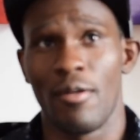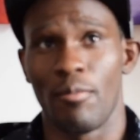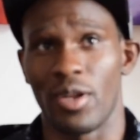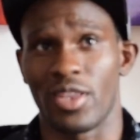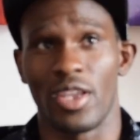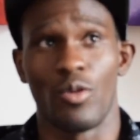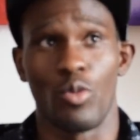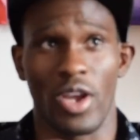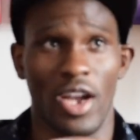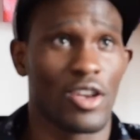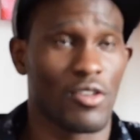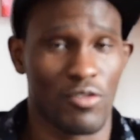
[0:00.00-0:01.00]
But then we
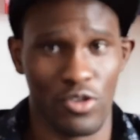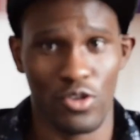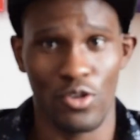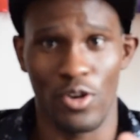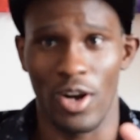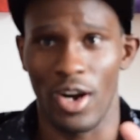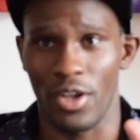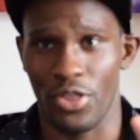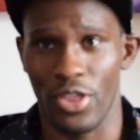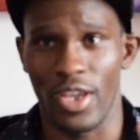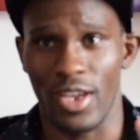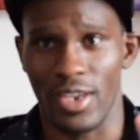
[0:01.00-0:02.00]
kind of saw how
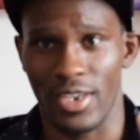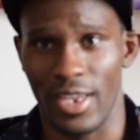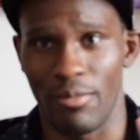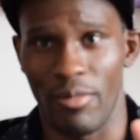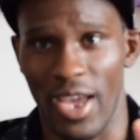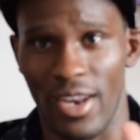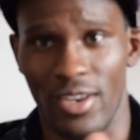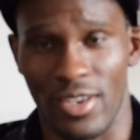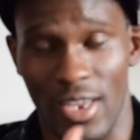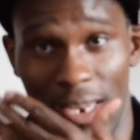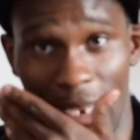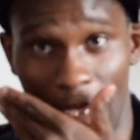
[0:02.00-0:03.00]
things had managed,
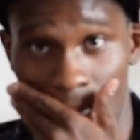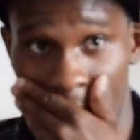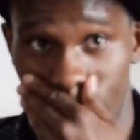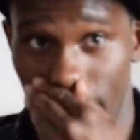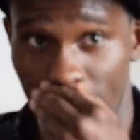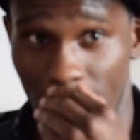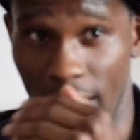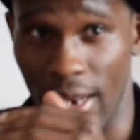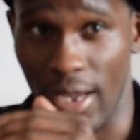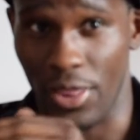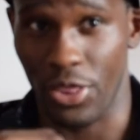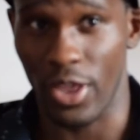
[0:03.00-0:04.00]
and
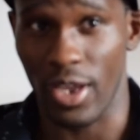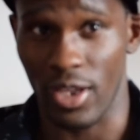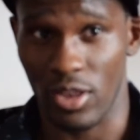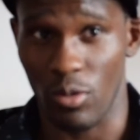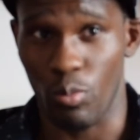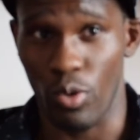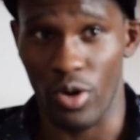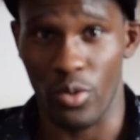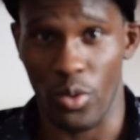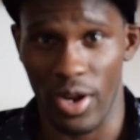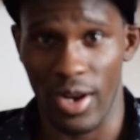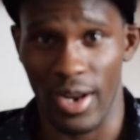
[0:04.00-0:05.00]
I think at the point
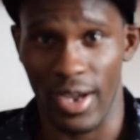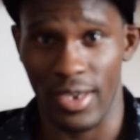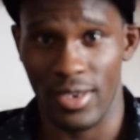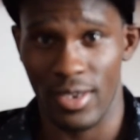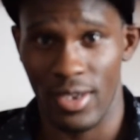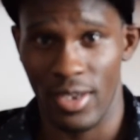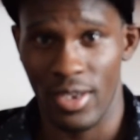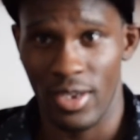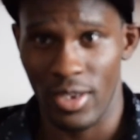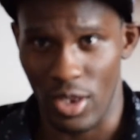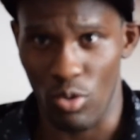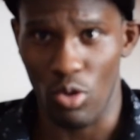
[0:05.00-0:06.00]
realized
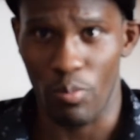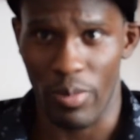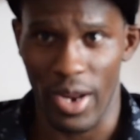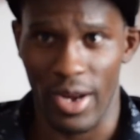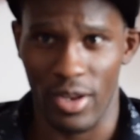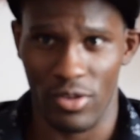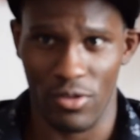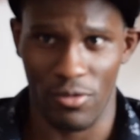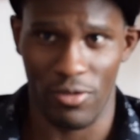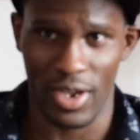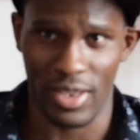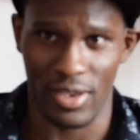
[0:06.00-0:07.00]
they were planning to
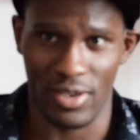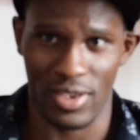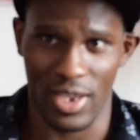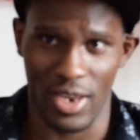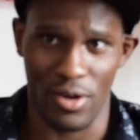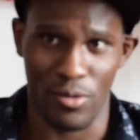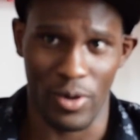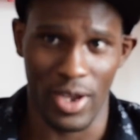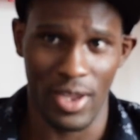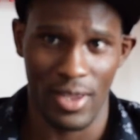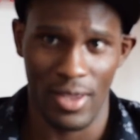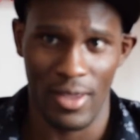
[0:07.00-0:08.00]
fight us
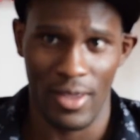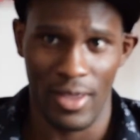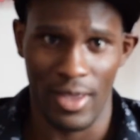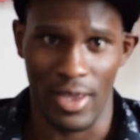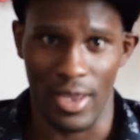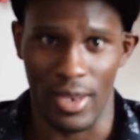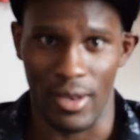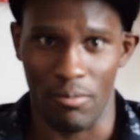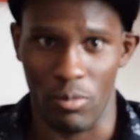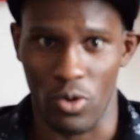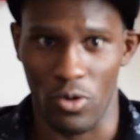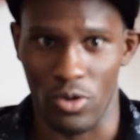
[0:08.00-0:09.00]
anyway, and
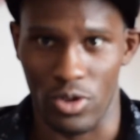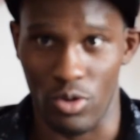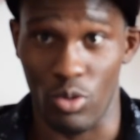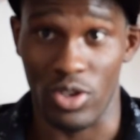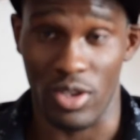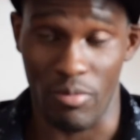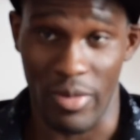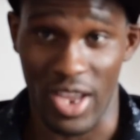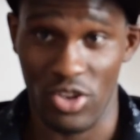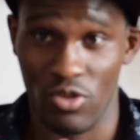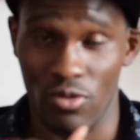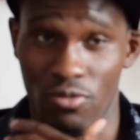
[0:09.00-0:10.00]
because he was the
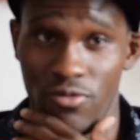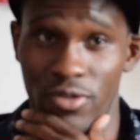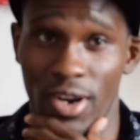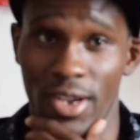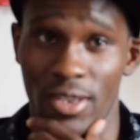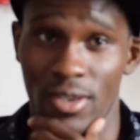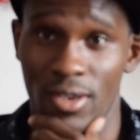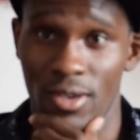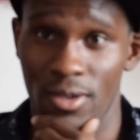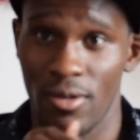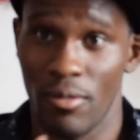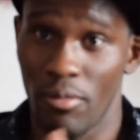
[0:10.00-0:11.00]
match to fight
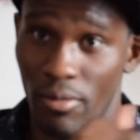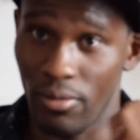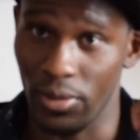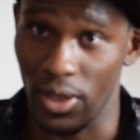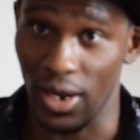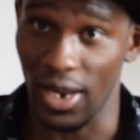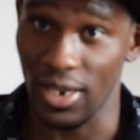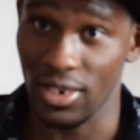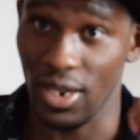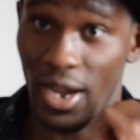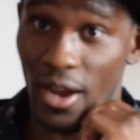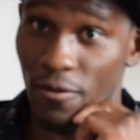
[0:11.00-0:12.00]
the last
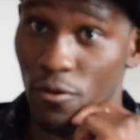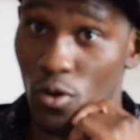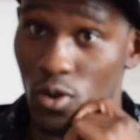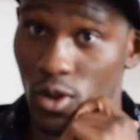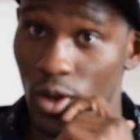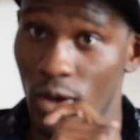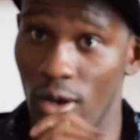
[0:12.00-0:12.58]
guy I fought,